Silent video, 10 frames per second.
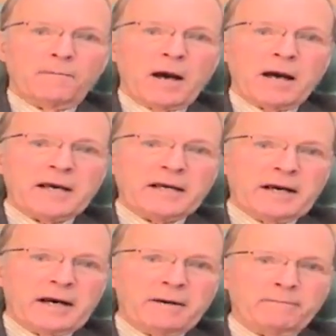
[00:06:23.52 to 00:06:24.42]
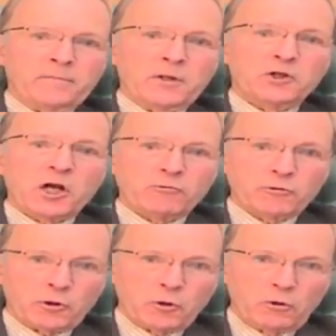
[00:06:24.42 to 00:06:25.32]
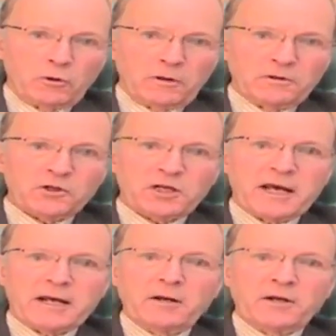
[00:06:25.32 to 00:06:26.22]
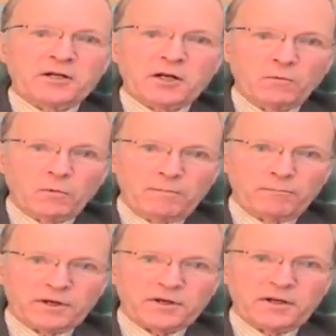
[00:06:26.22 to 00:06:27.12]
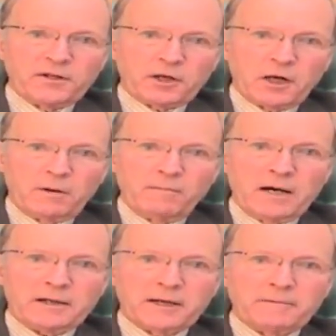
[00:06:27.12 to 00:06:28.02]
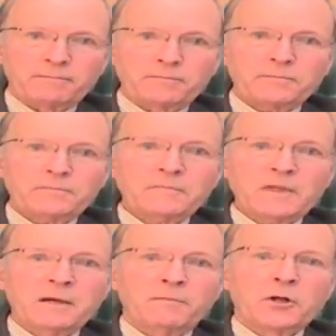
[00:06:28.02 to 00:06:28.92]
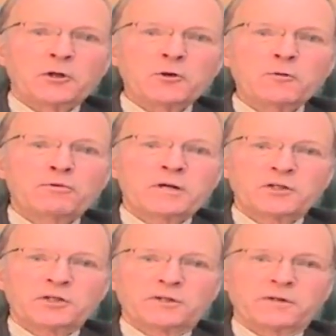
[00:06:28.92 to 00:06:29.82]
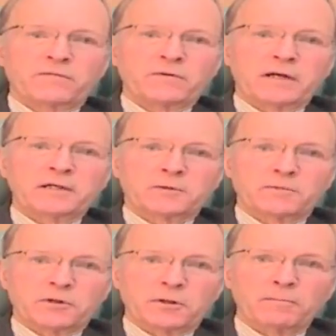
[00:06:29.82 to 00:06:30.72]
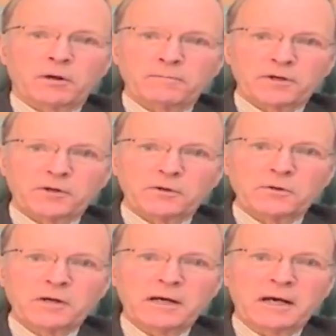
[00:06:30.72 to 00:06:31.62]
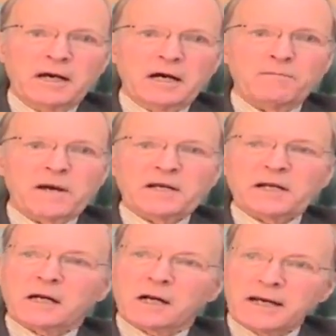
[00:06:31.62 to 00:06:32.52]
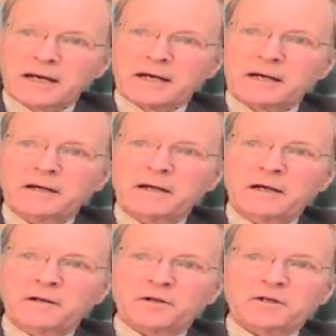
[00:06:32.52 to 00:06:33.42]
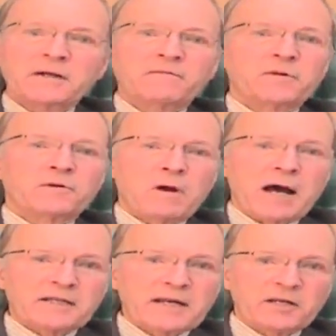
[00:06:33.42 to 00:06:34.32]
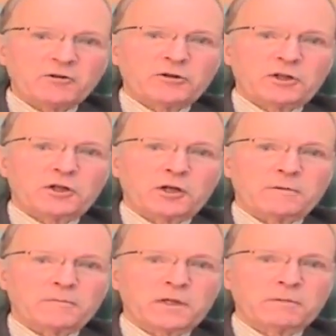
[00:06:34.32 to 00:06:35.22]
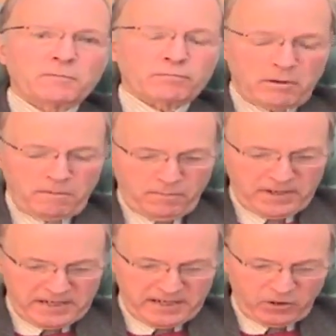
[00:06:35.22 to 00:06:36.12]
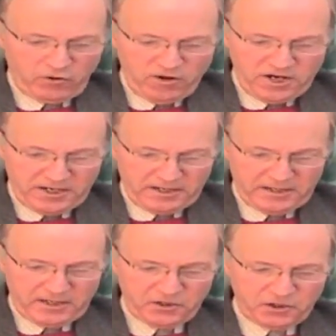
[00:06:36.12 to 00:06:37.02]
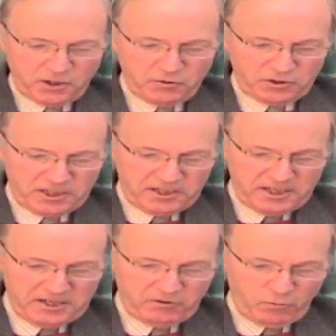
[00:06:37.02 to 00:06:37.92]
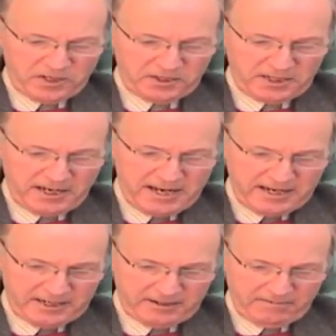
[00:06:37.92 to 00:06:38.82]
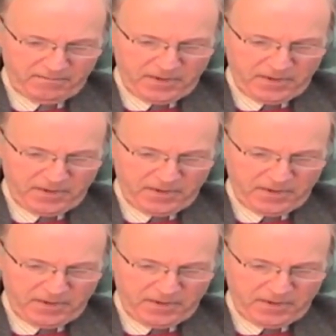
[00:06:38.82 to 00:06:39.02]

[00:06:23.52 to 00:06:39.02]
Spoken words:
by General de Gaulle saying he didn't want Britain in the common market. But a new president in France, Monsieur Pompidou, had made it clear that given the right entry terms, he would probably agree. And so Ted Heath went ahead.